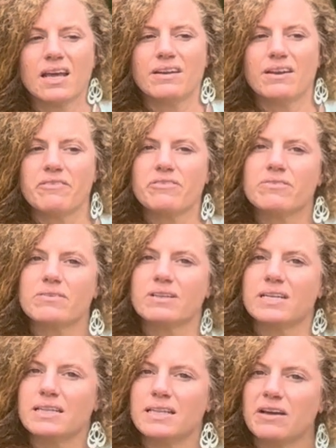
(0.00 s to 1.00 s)
never
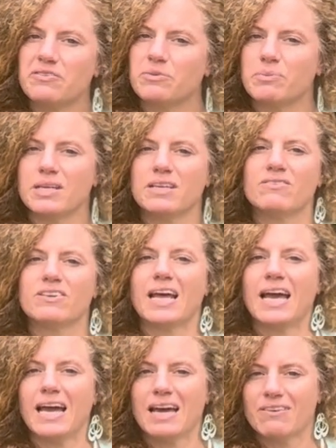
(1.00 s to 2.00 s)
really left me even
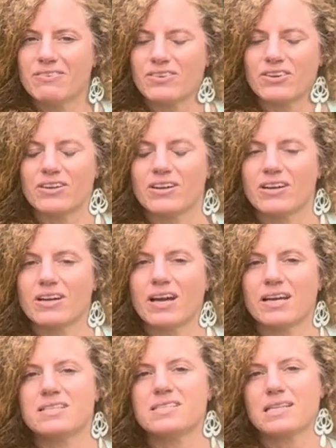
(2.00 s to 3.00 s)
after
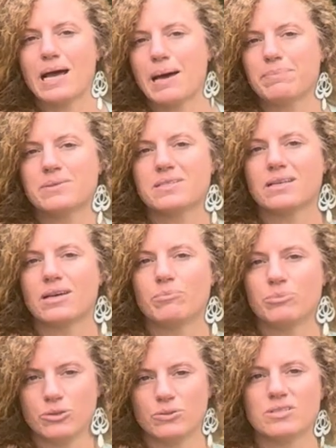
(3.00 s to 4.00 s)
I stopped
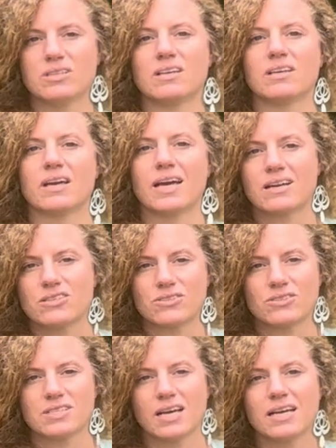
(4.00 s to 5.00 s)
abusing
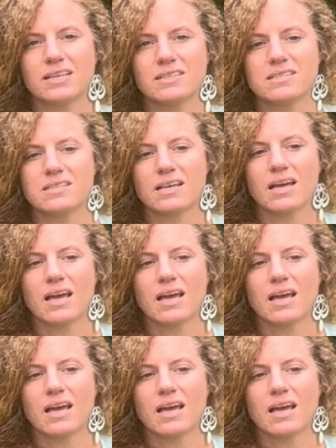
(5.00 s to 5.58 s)
exercise.